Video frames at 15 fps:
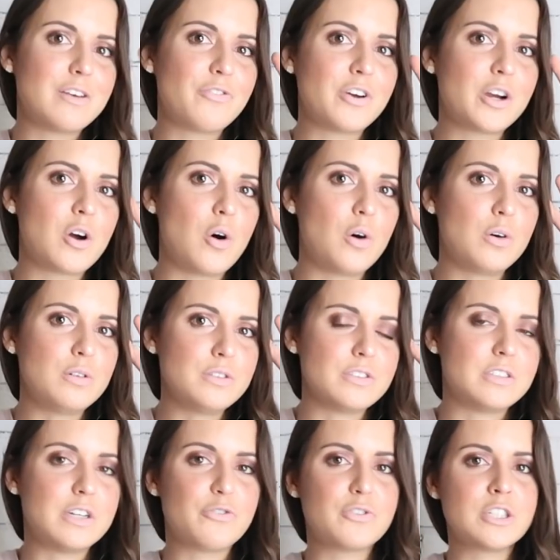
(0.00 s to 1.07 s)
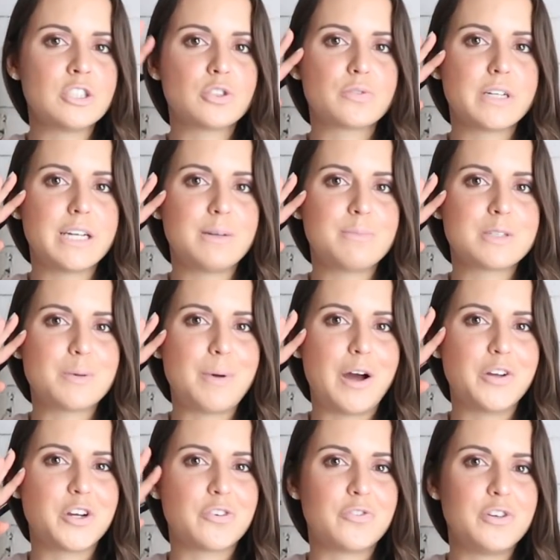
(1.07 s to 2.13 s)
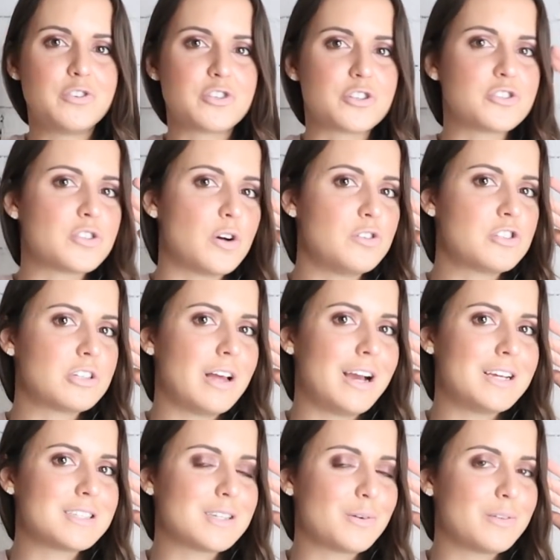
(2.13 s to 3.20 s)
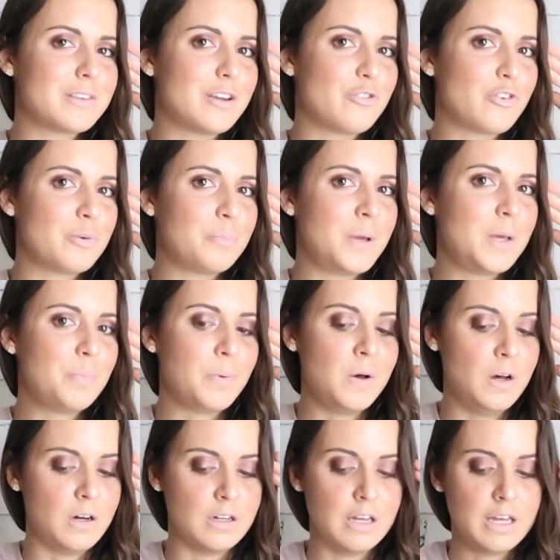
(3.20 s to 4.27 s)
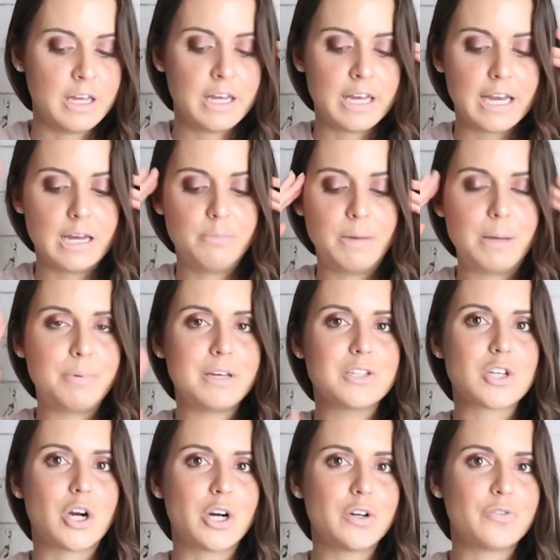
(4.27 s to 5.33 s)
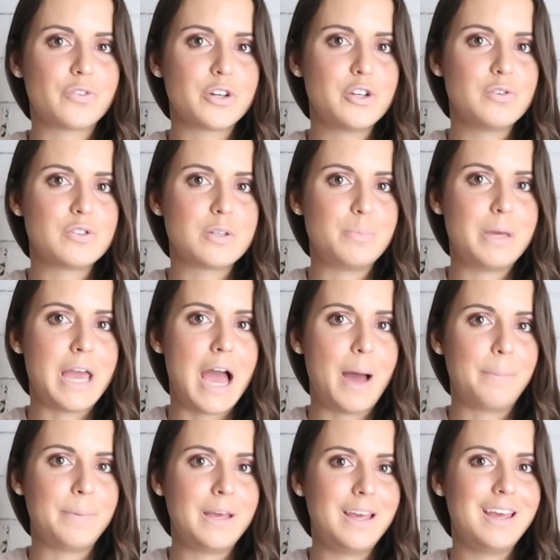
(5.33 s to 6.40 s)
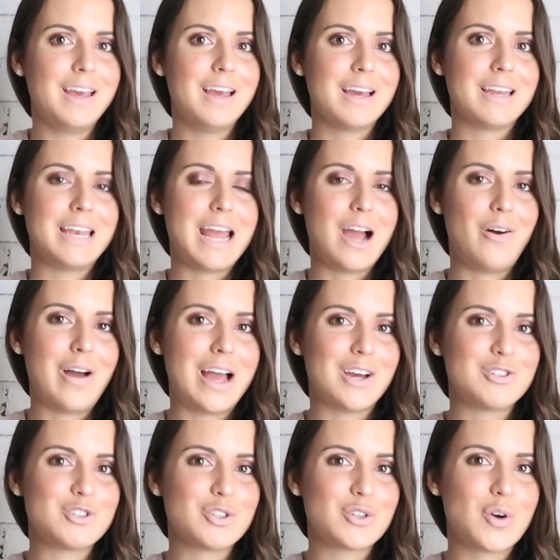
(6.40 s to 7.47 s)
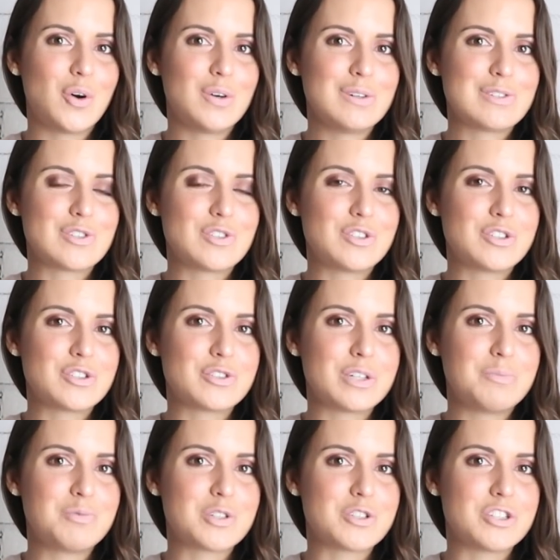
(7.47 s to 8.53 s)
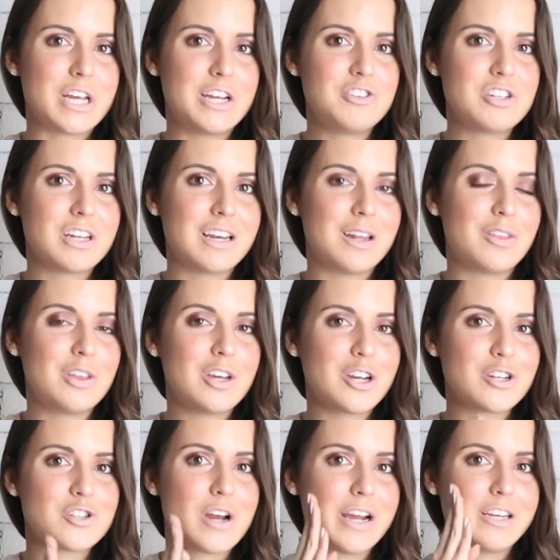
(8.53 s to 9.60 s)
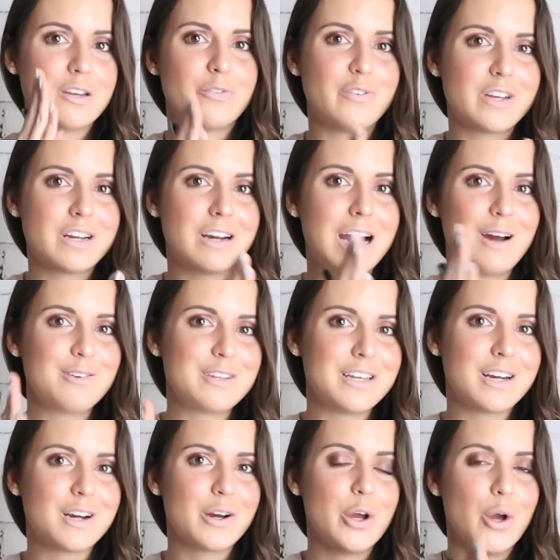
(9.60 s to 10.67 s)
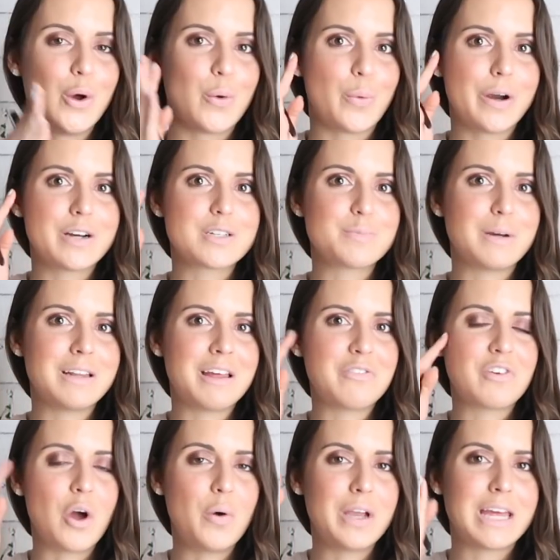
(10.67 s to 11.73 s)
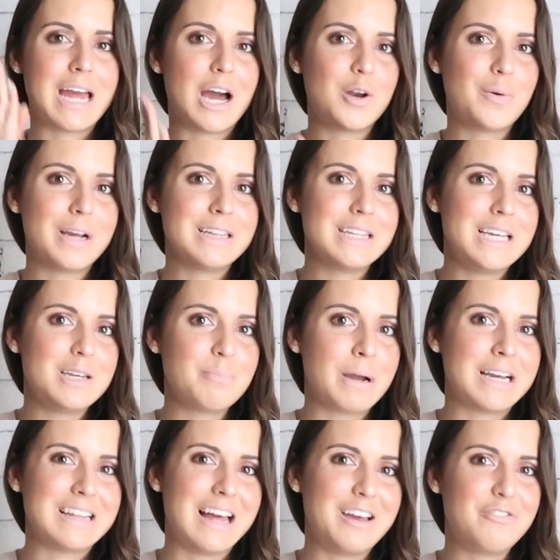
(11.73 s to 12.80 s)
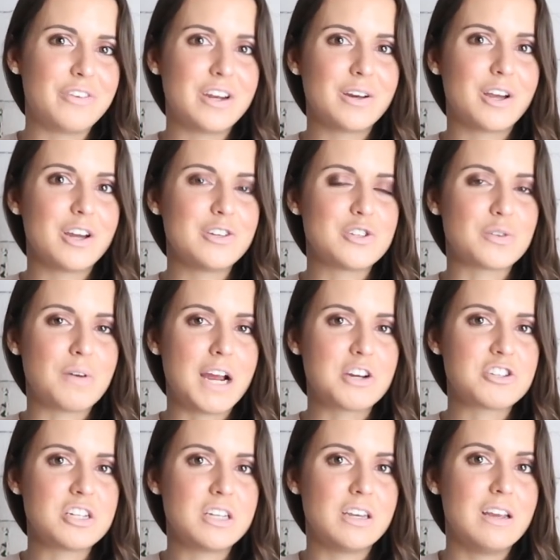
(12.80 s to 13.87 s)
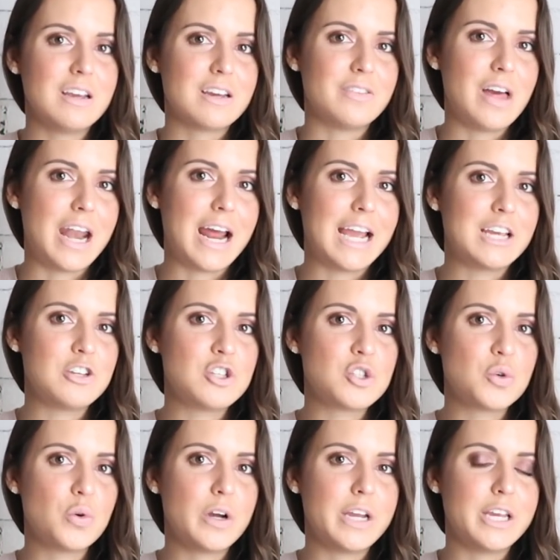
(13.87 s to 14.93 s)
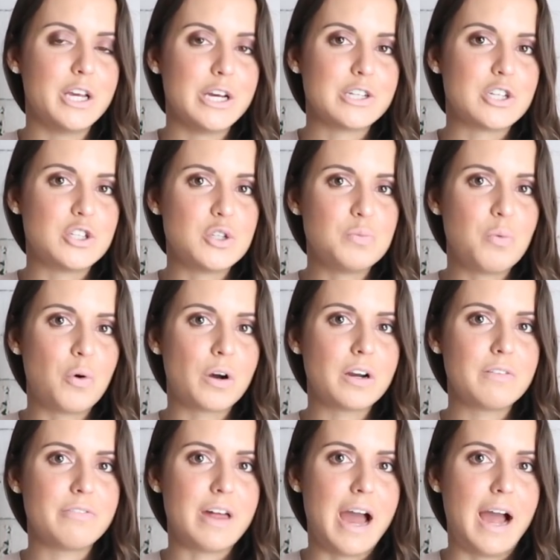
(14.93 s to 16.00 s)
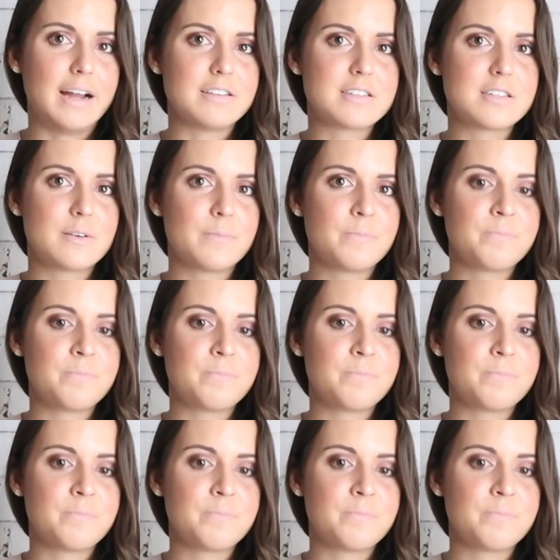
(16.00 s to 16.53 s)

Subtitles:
different goals, different dreams about your future, socializing with different people. And maybe it's hard for you to be happy now as your goals and your dreams are changing. And I think you're trying to figure out here, where is my life going and how do I lead my life in a good direction that I enjoy to do more of that?